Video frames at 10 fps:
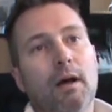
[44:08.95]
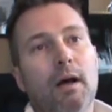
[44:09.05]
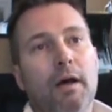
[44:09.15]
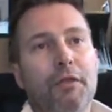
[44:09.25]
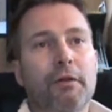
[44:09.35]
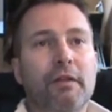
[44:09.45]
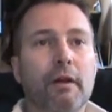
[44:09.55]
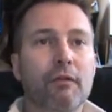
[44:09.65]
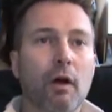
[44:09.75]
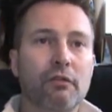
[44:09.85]

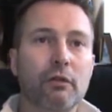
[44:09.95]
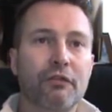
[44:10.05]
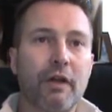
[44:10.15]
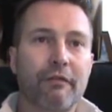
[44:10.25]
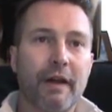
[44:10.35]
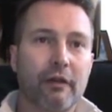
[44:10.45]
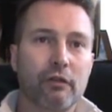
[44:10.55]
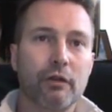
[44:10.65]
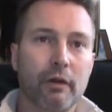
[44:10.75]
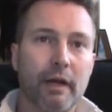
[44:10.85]
13. If law school is not a
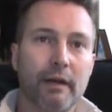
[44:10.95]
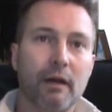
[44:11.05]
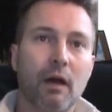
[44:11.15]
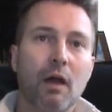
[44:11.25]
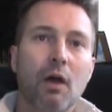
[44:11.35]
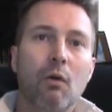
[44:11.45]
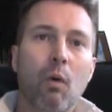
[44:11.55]
financially good idea,